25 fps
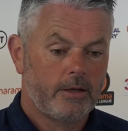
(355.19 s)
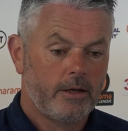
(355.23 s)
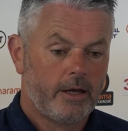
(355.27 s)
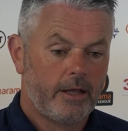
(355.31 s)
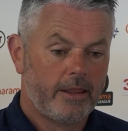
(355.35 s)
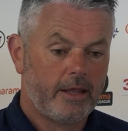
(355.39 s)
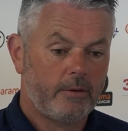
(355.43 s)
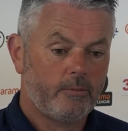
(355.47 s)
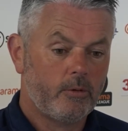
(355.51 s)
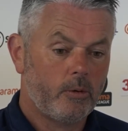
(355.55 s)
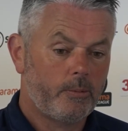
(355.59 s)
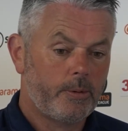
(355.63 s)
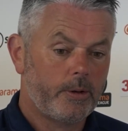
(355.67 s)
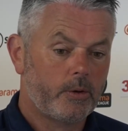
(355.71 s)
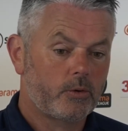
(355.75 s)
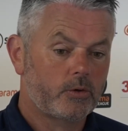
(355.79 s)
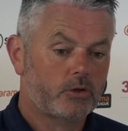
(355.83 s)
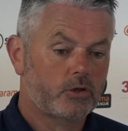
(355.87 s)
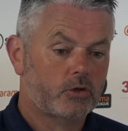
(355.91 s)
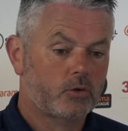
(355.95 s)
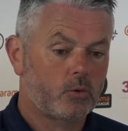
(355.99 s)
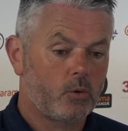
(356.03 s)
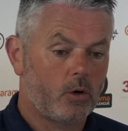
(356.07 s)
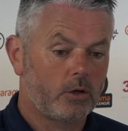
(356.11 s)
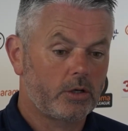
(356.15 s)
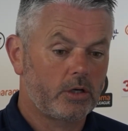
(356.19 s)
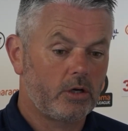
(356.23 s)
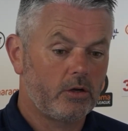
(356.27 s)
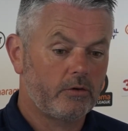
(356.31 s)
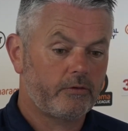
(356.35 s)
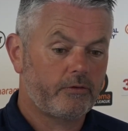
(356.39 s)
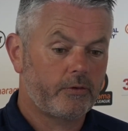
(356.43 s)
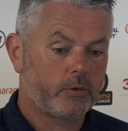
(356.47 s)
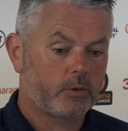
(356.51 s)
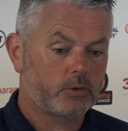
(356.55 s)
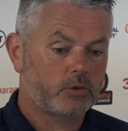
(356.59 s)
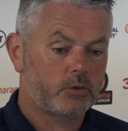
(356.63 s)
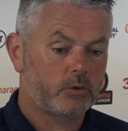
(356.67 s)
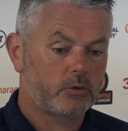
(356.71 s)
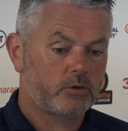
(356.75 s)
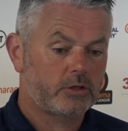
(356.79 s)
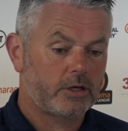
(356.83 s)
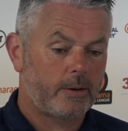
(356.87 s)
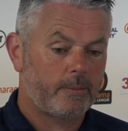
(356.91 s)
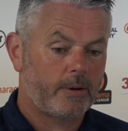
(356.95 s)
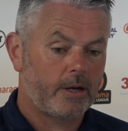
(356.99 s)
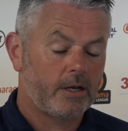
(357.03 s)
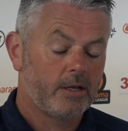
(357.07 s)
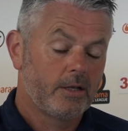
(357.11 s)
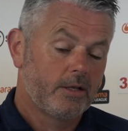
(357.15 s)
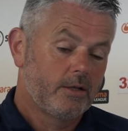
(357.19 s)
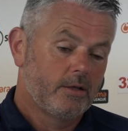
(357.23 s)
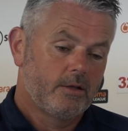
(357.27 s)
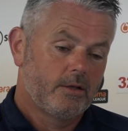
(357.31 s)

And then we'll build a squad and look forward to a summer.